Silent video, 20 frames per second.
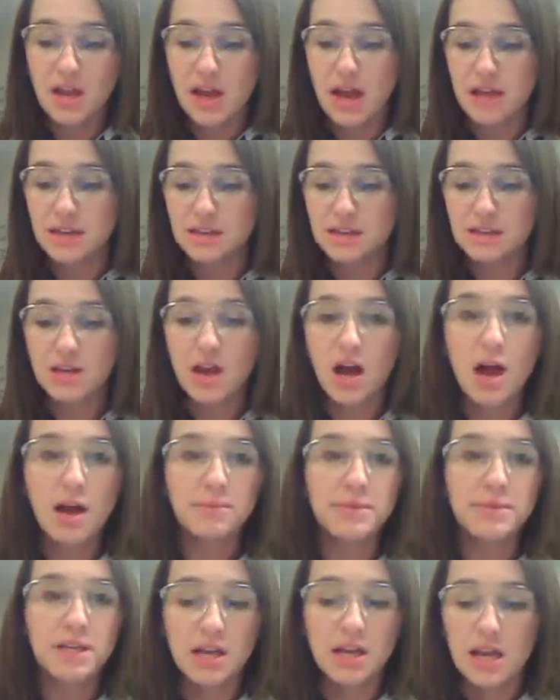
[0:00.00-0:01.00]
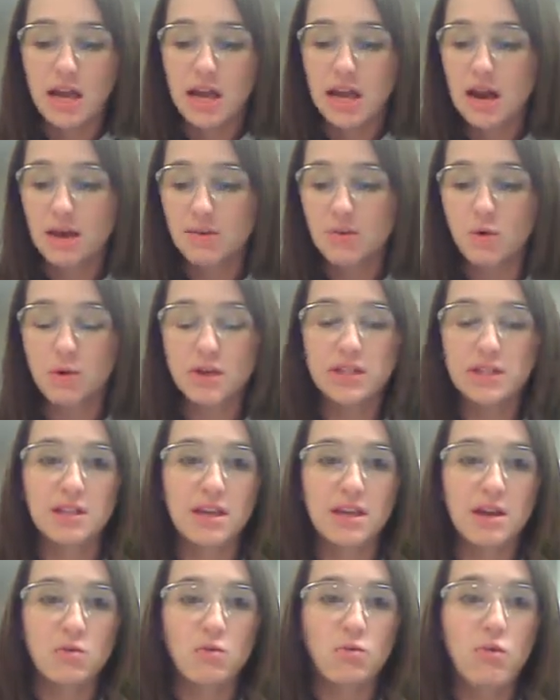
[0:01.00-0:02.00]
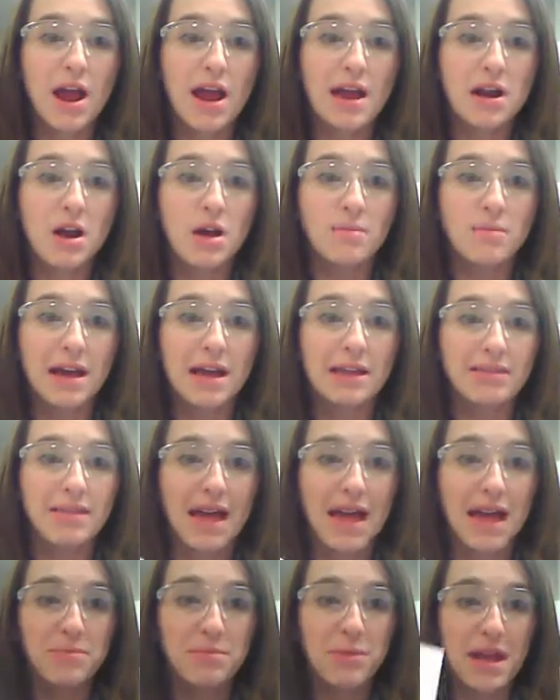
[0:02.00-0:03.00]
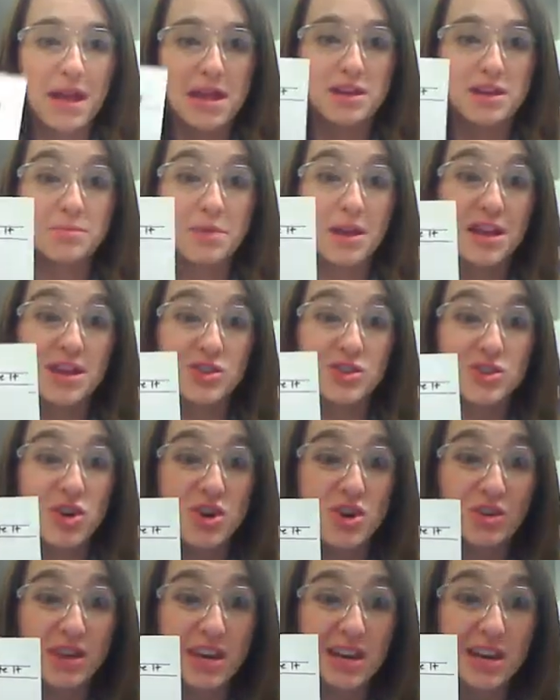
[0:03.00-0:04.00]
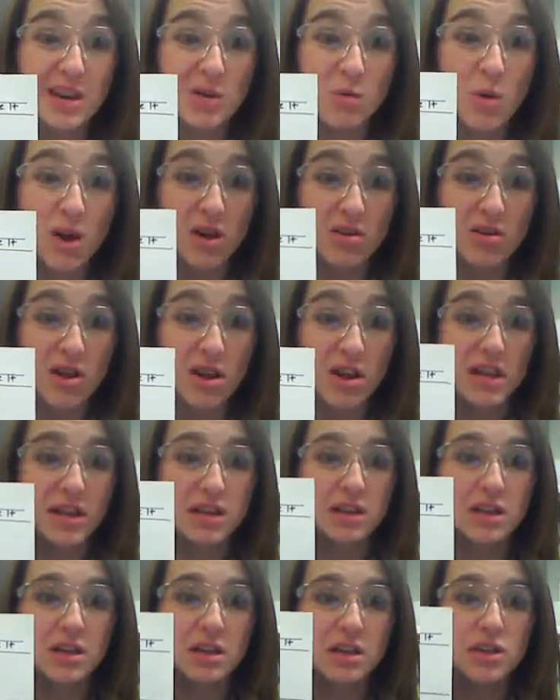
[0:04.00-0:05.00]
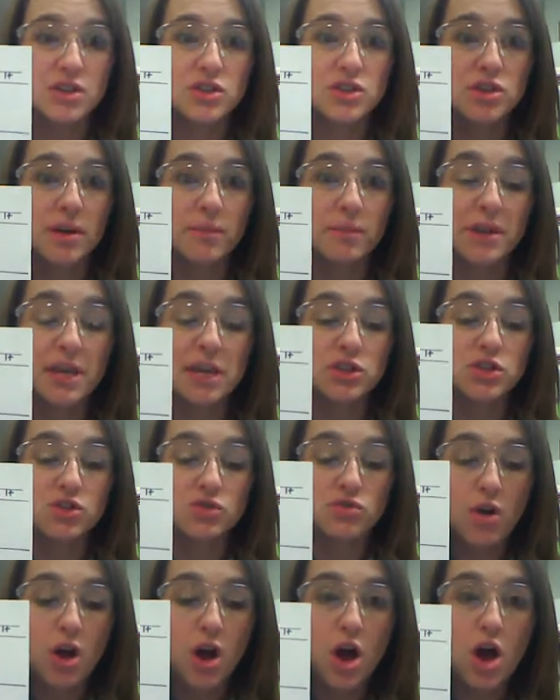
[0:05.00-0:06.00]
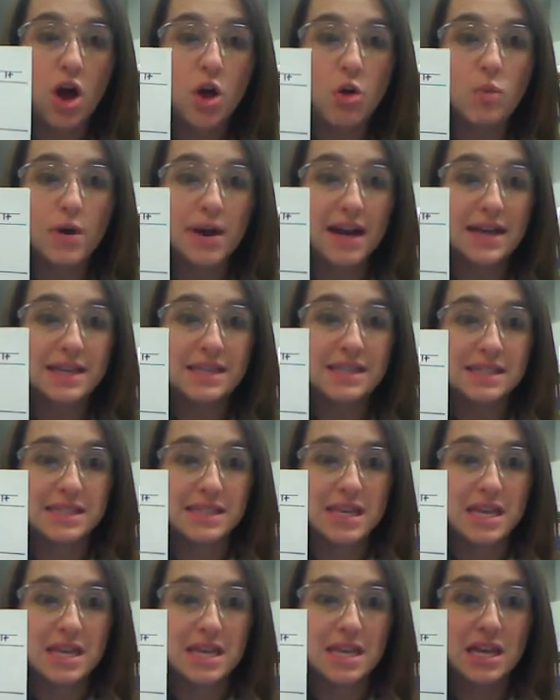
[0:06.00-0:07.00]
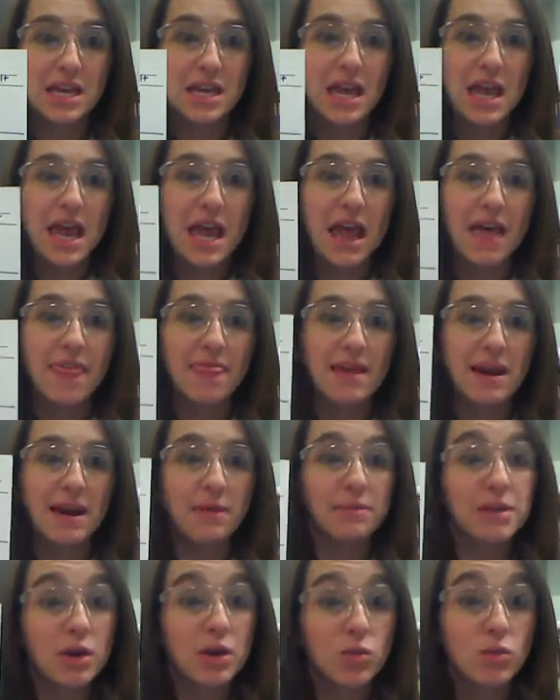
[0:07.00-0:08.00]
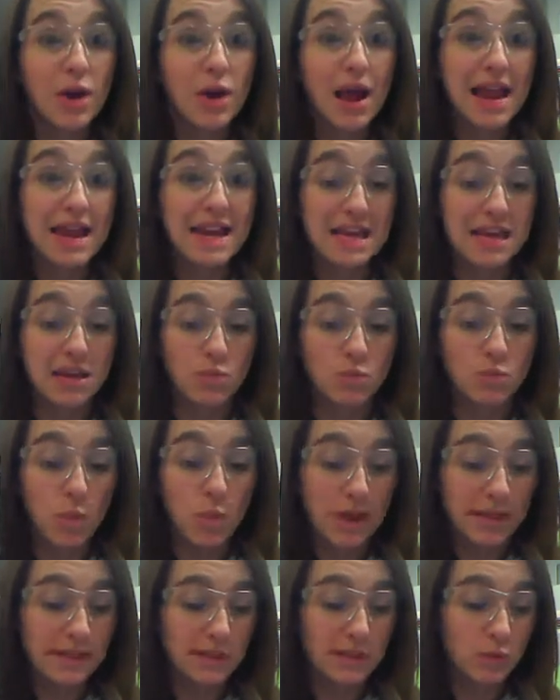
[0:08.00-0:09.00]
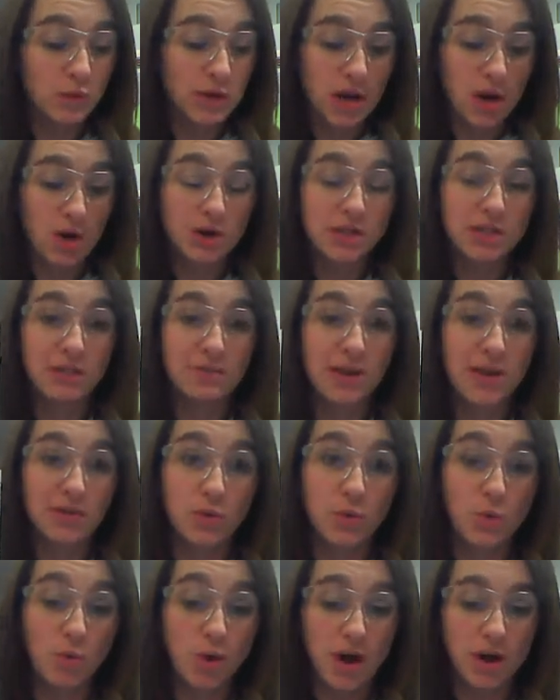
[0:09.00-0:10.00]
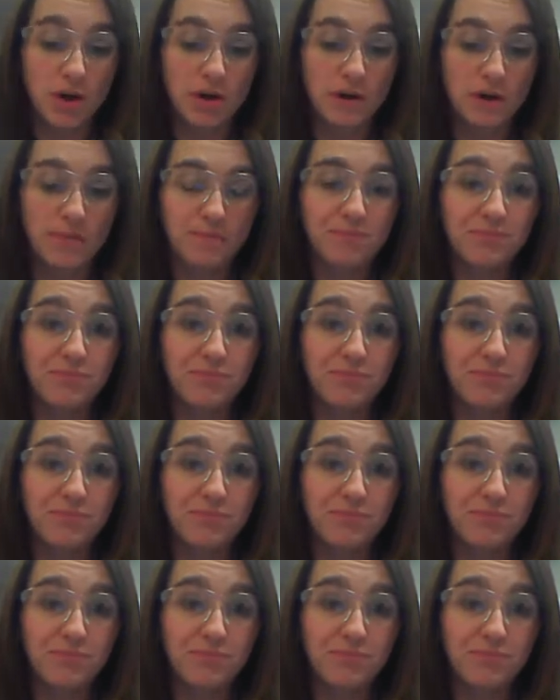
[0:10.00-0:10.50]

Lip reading: I stopped, and I'm going to then write on my lab page, making sure you don't get any water on it. I'm going to draw what I see, and then I'm going to write it. What did we notice about the water?